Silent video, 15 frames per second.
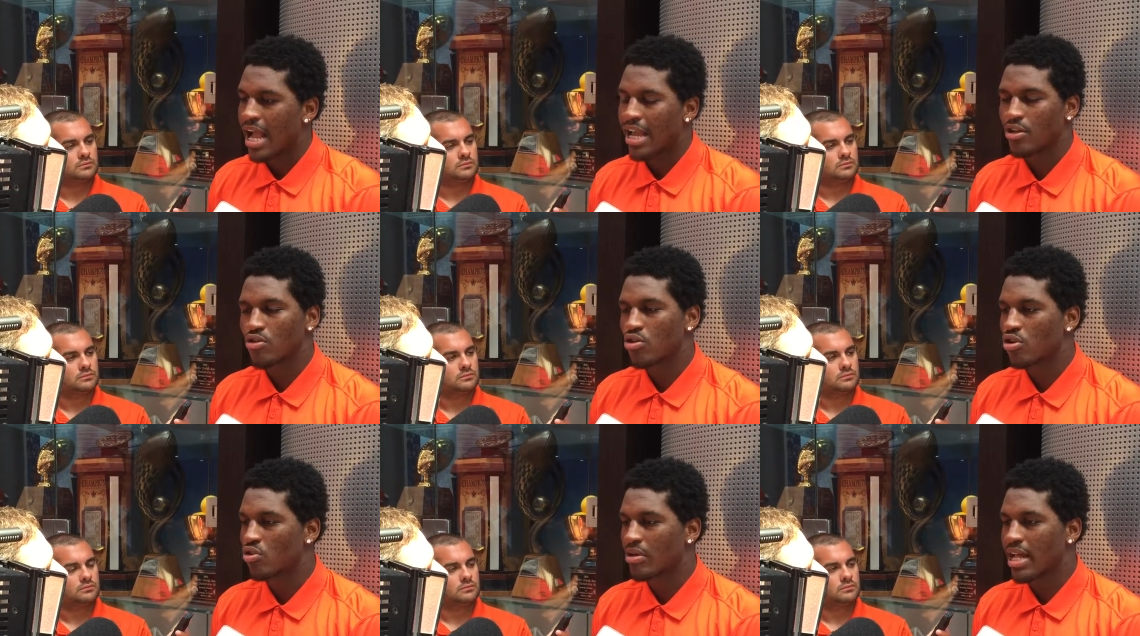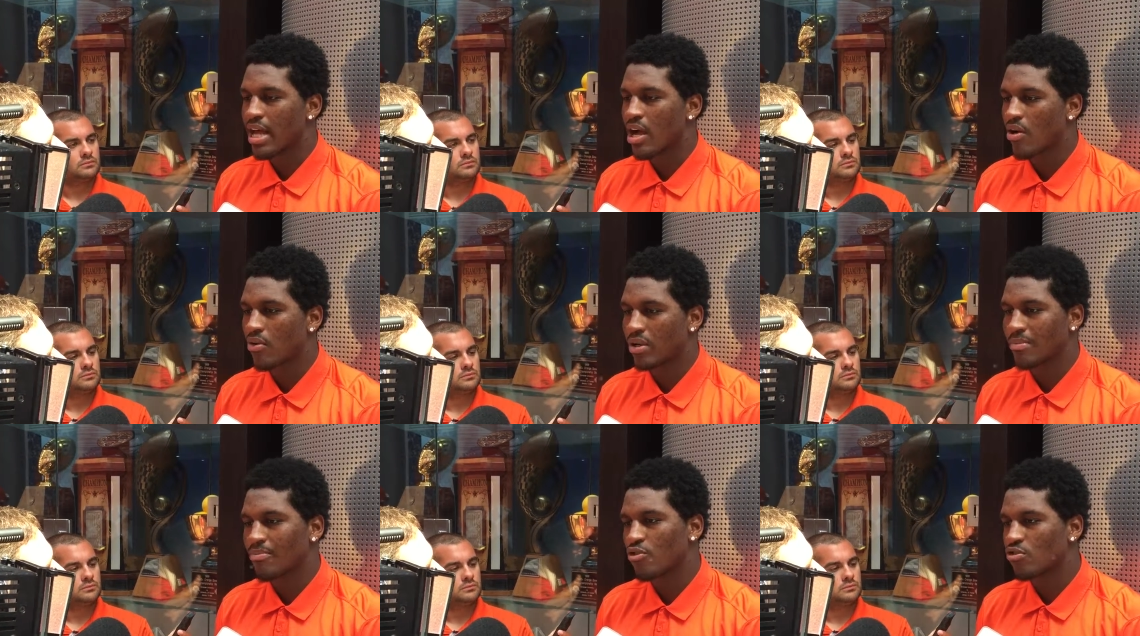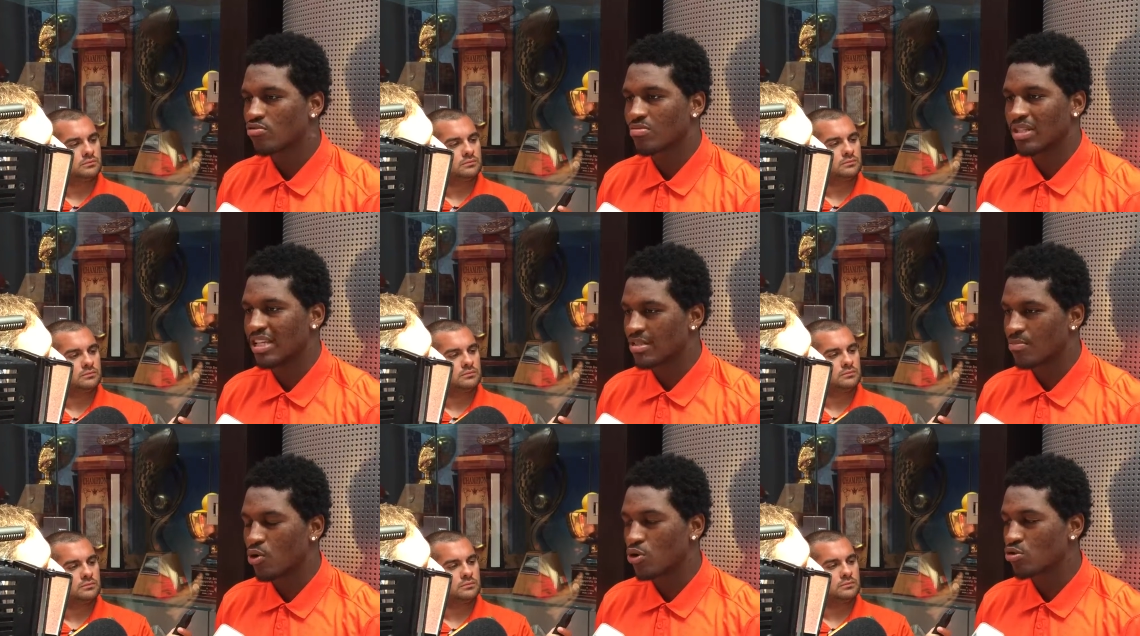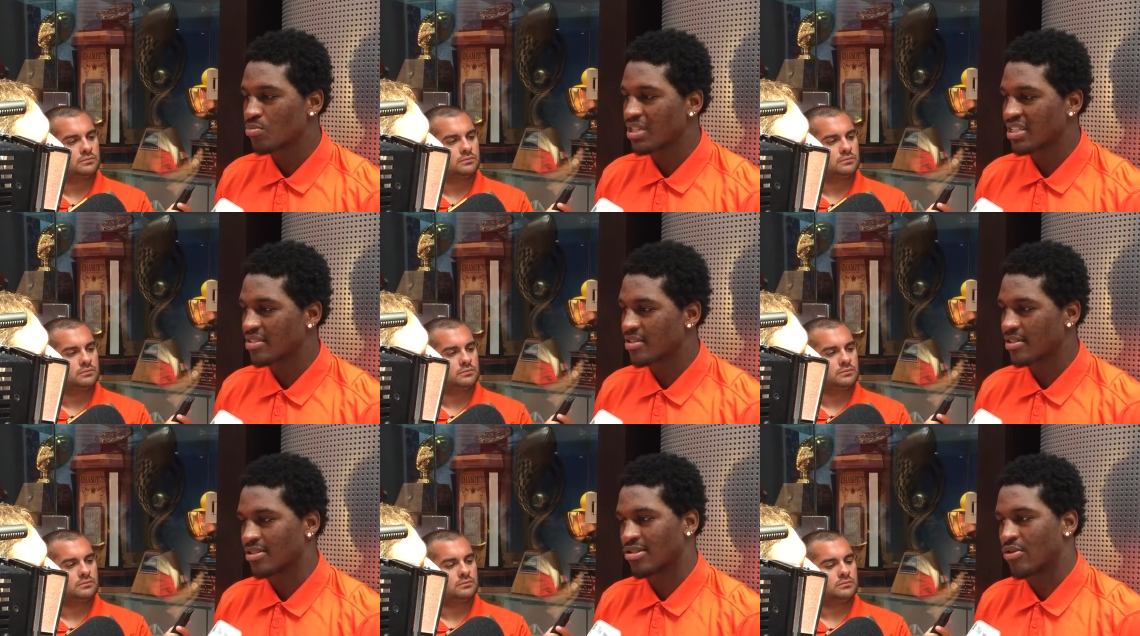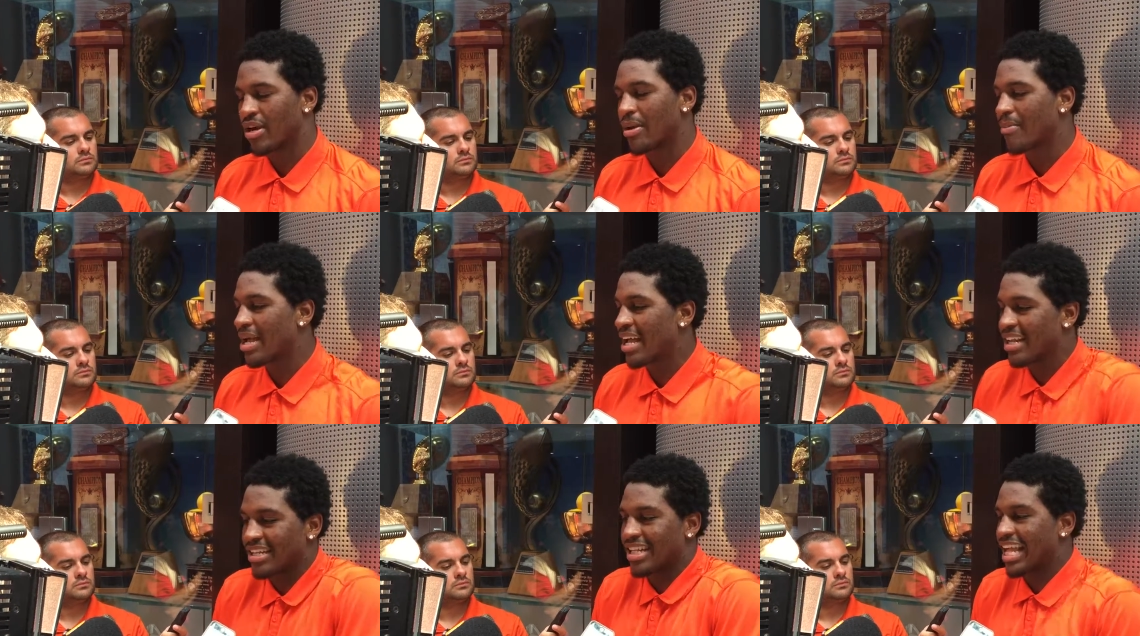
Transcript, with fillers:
Speaker 1: And you know now it moves it molds me into this great man.